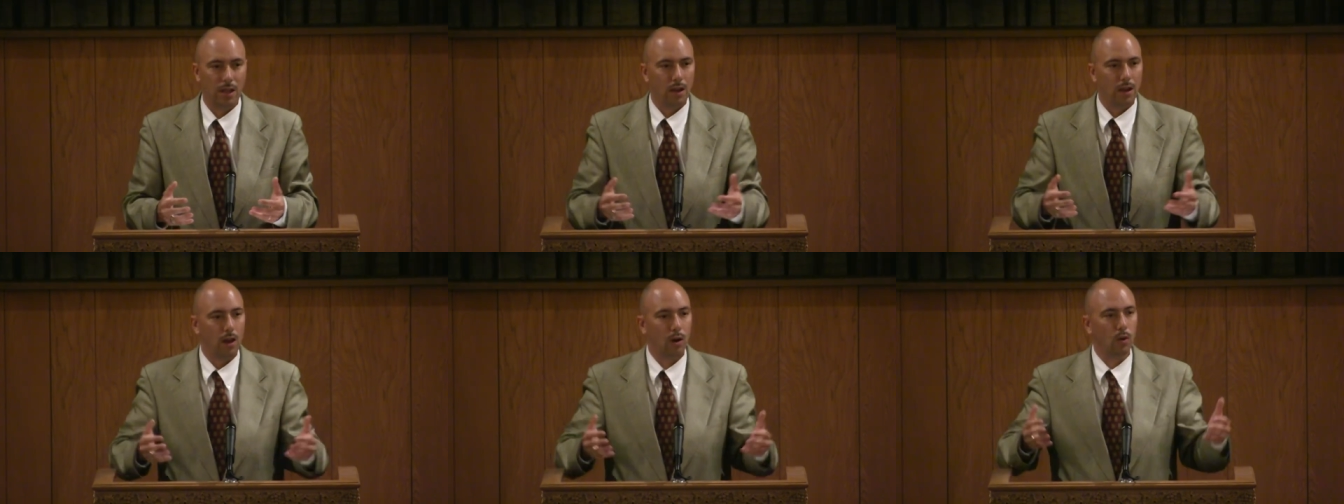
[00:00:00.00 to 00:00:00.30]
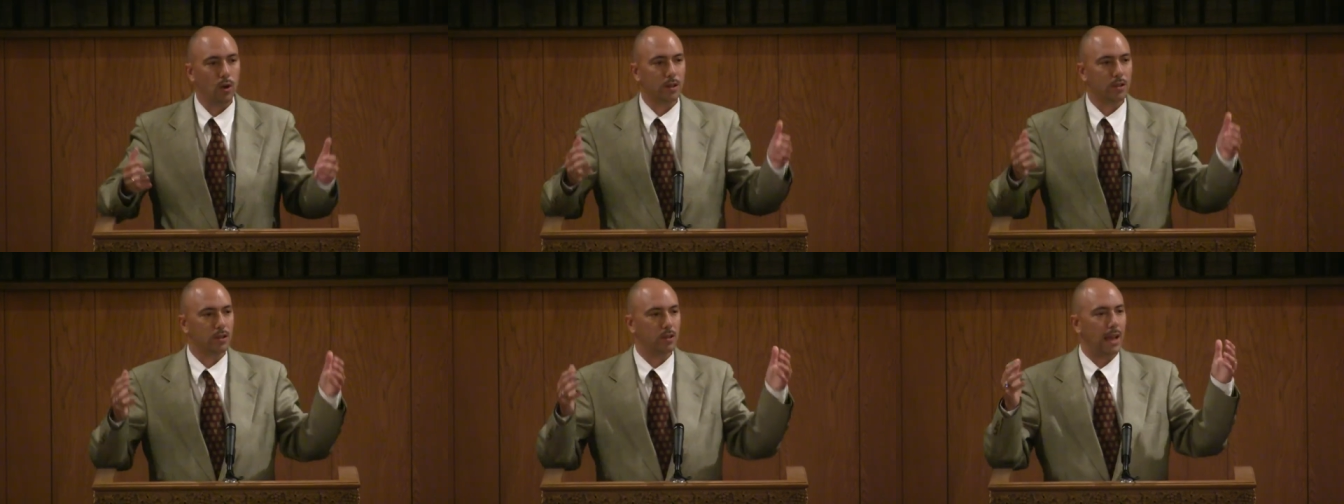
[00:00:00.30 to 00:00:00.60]
Oh,
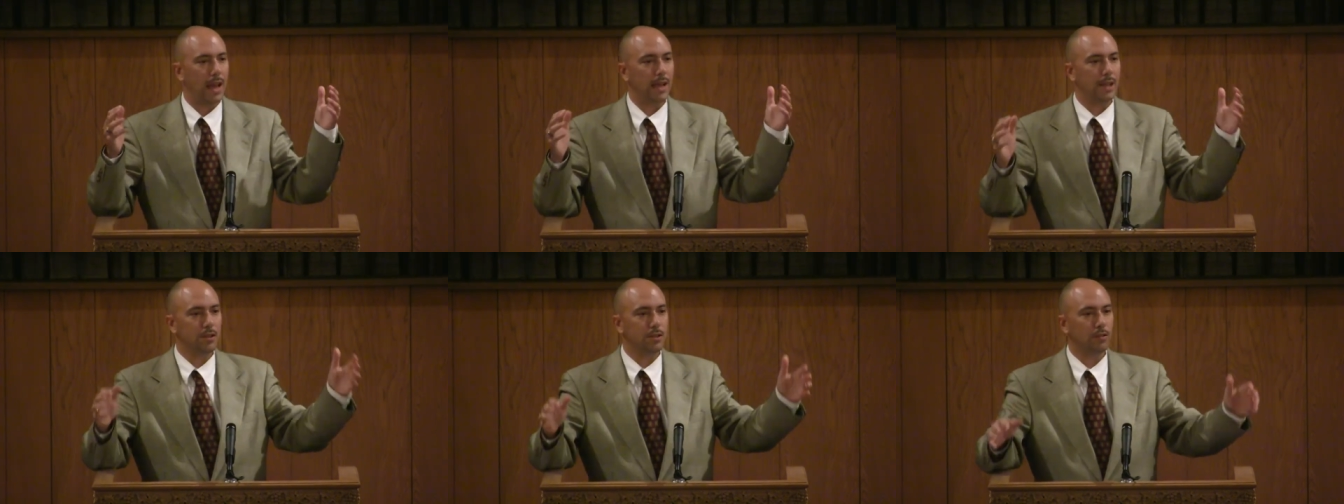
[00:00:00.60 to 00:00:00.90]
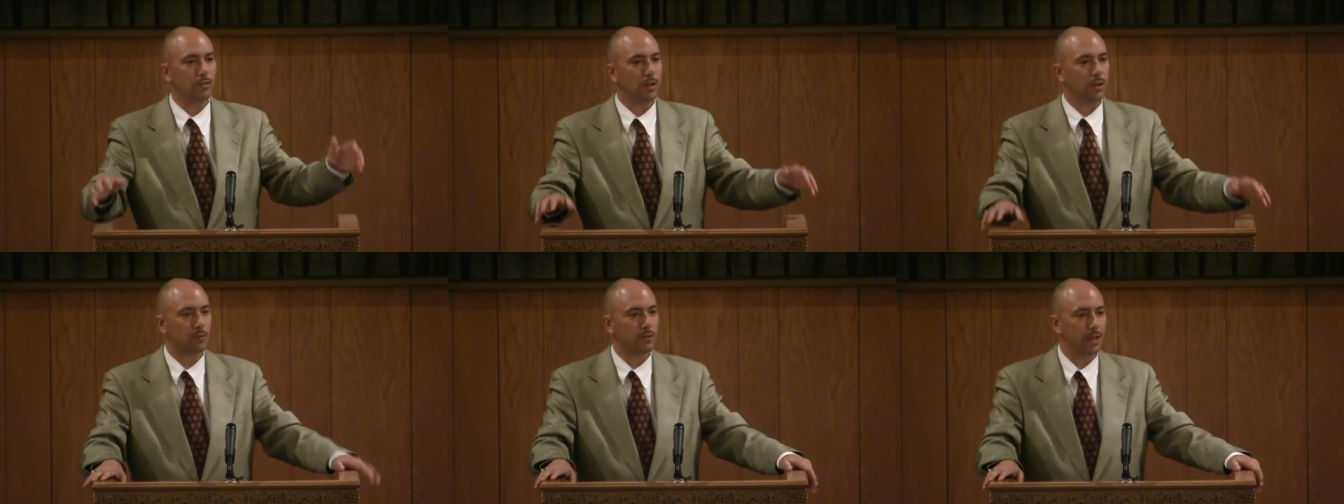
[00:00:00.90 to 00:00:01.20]
there's an angel,
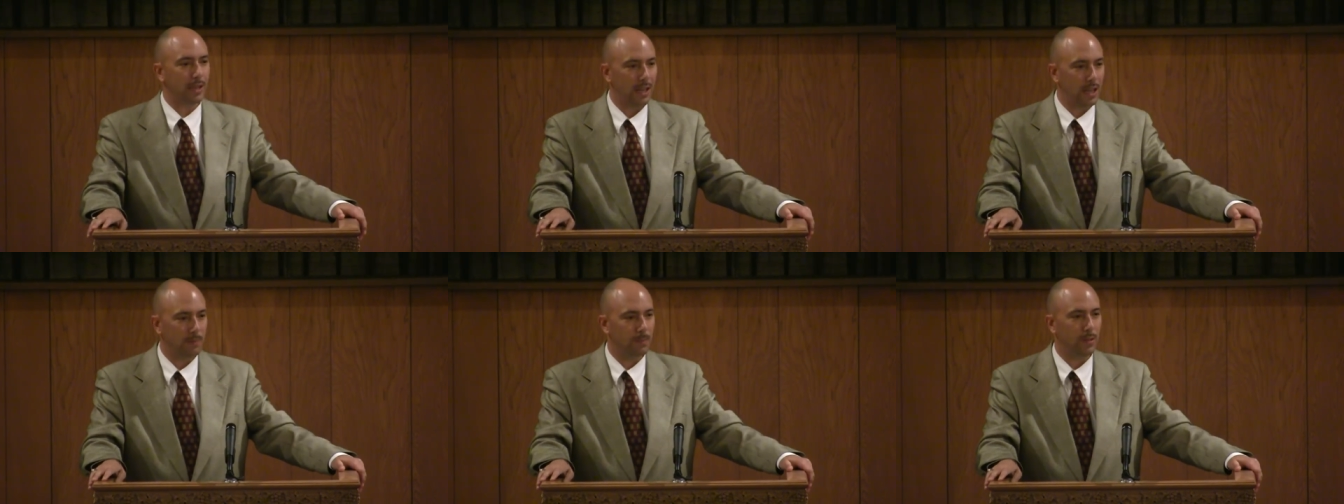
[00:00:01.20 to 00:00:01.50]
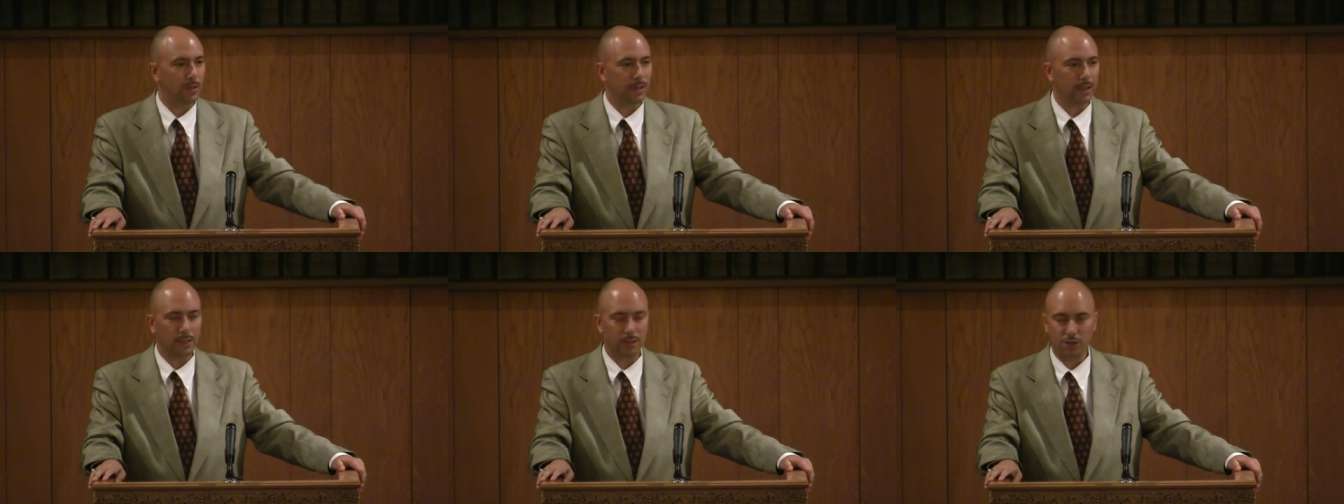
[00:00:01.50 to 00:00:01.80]
there was a
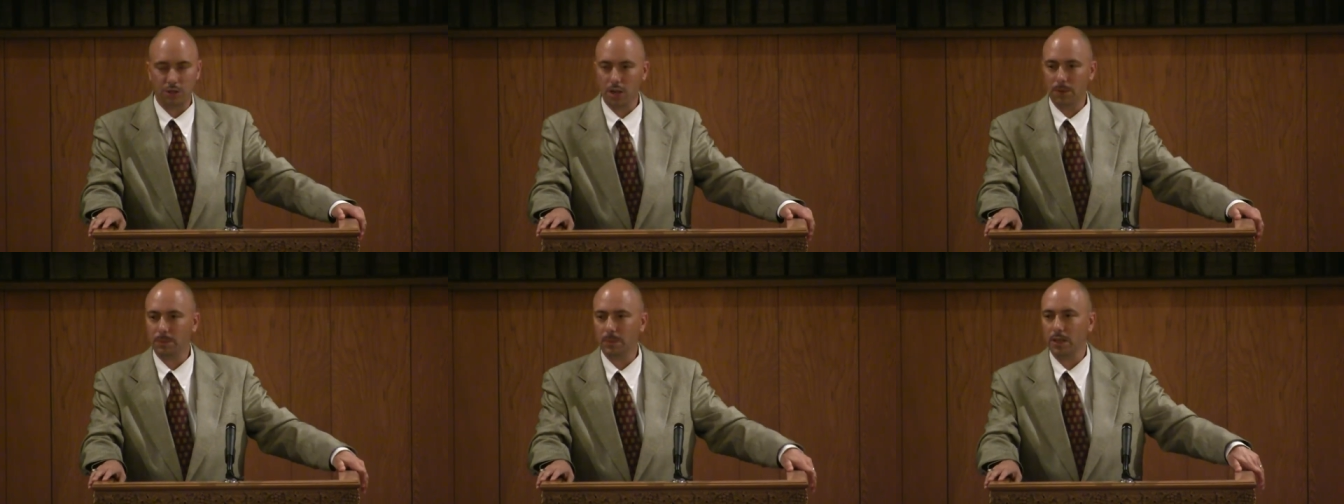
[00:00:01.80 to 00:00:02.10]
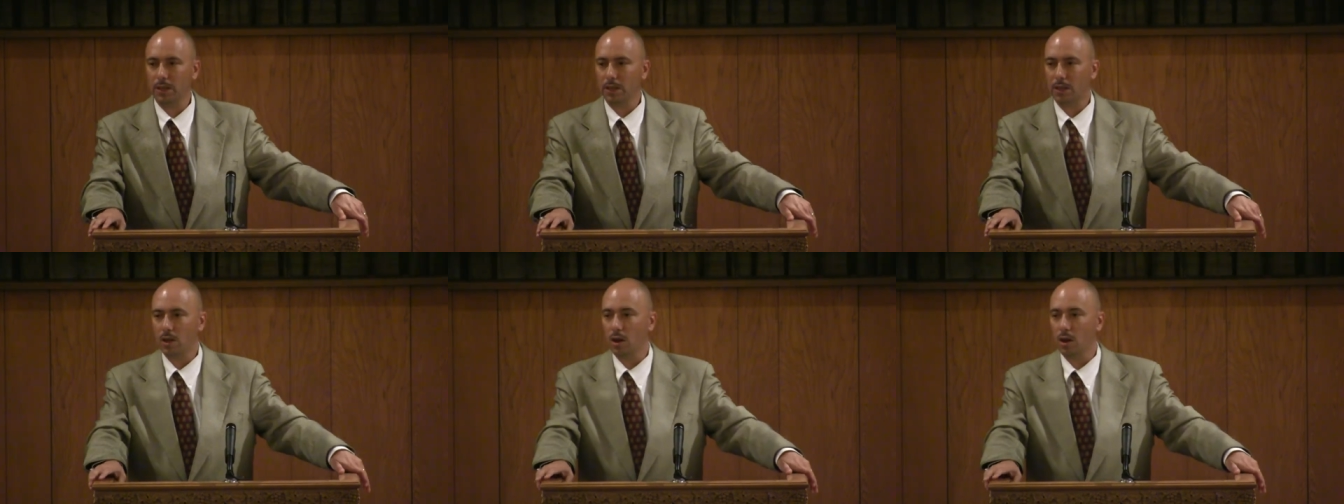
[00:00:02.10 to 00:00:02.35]
hippie that jumped in the